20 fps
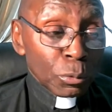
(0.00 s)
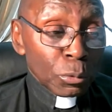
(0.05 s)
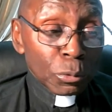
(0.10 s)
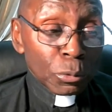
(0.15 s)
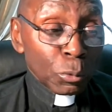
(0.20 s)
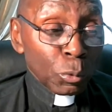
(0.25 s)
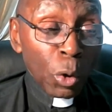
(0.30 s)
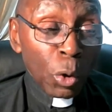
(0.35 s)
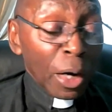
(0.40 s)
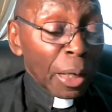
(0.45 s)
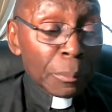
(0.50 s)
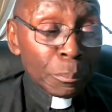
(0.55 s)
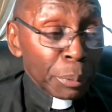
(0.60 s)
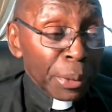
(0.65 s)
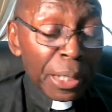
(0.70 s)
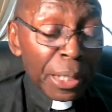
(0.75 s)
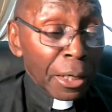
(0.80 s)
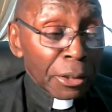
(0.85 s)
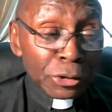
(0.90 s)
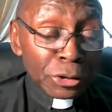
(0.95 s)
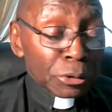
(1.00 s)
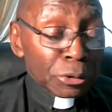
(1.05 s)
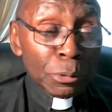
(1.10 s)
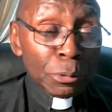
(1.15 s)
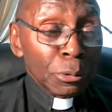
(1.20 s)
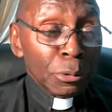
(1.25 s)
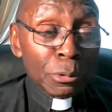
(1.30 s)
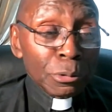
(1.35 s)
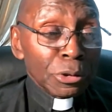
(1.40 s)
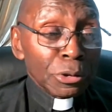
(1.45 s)
one pair of
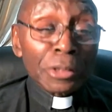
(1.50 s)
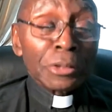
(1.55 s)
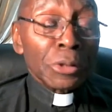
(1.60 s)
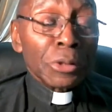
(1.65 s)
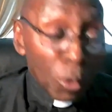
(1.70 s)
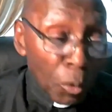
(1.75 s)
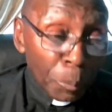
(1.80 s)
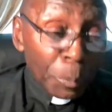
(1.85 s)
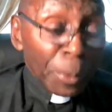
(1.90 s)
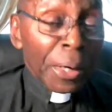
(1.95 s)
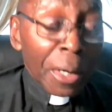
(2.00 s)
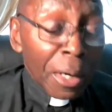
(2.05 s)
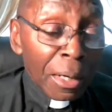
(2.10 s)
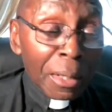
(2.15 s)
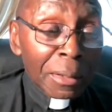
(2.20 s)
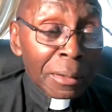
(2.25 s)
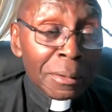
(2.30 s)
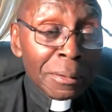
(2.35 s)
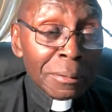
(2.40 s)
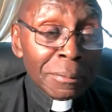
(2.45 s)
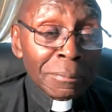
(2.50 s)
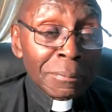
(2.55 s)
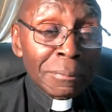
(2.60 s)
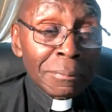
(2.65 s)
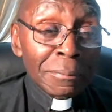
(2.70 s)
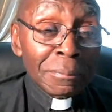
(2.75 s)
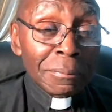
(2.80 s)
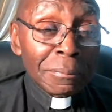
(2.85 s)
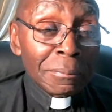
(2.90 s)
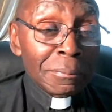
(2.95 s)
shoe to no pair,
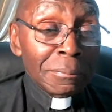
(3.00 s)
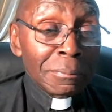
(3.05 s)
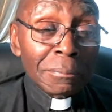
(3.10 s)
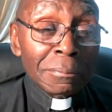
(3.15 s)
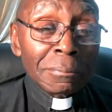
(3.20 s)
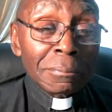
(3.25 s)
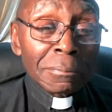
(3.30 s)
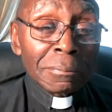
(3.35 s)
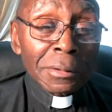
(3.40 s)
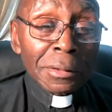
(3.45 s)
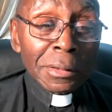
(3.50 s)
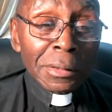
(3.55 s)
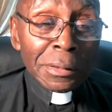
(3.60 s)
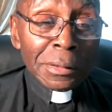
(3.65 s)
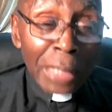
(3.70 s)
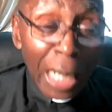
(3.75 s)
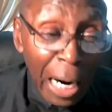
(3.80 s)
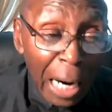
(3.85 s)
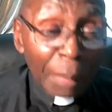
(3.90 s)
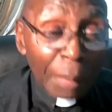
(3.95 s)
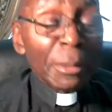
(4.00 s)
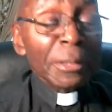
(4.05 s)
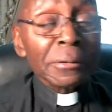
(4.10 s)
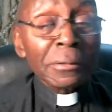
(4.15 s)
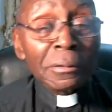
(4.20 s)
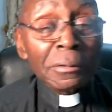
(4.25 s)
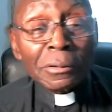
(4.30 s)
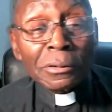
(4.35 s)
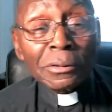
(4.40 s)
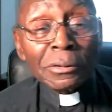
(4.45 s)
garment,
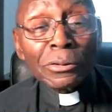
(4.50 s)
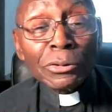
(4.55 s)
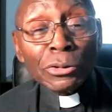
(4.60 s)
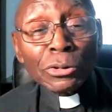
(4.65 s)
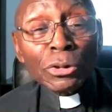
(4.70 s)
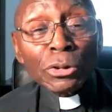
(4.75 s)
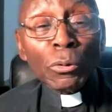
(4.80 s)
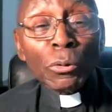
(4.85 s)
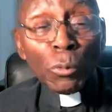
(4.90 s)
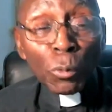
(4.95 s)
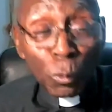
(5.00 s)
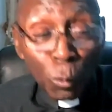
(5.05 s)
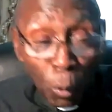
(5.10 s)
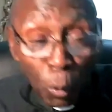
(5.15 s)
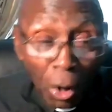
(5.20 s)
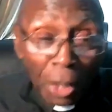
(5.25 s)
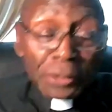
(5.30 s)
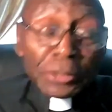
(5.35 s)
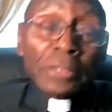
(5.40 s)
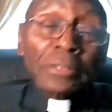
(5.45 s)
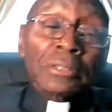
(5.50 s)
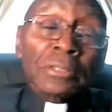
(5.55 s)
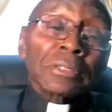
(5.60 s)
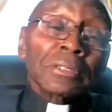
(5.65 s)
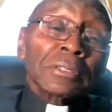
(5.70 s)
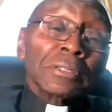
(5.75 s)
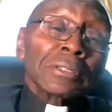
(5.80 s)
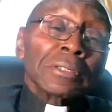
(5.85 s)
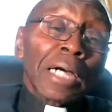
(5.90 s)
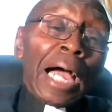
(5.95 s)
you wash it
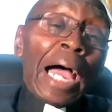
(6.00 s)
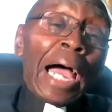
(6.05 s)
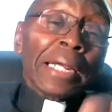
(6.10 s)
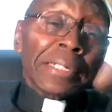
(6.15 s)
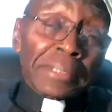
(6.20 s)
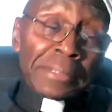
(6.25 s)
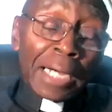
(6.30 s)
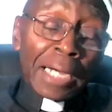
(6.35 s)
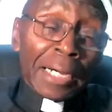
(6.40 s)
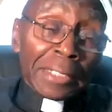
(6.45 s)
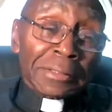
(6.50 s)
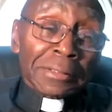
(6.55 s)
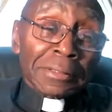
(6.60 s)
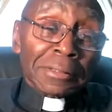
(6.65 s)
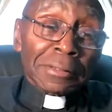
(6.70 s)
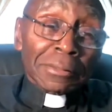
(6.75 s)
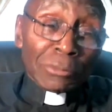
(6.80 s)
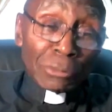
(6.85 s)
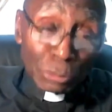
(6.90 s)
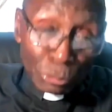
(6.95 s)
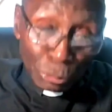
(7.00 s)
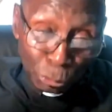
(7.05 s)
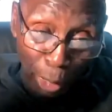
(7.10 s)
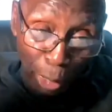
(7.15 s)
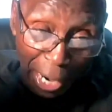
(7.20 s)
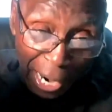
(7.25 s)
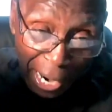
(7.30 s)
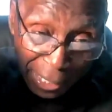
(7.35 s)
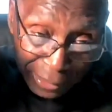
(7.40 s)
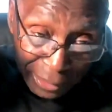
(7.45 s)
at night,
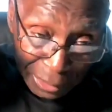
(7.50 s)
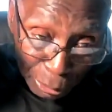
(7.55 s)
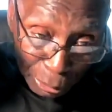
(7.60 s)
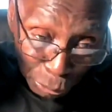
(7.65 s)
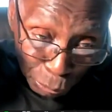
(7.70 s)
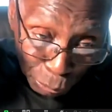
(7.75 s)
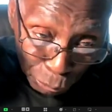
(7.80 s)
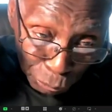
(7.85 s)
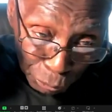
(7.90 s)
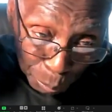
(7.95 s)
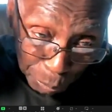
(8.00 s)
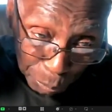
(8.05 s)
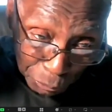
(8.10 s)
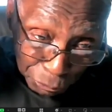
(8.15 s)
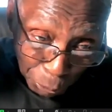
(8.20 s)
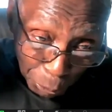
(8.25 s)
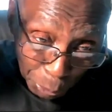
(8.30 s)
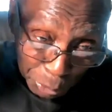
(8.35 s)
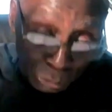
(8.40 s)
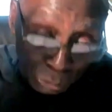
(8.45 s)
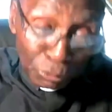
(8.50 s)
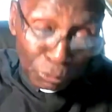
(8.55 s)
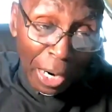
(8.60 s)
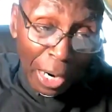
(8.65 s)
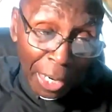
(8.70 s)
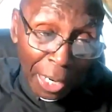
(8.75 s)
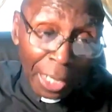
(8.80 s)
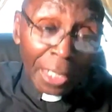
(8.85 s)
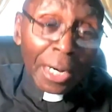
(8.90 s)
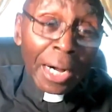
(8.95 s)
dry it in the, before the fire,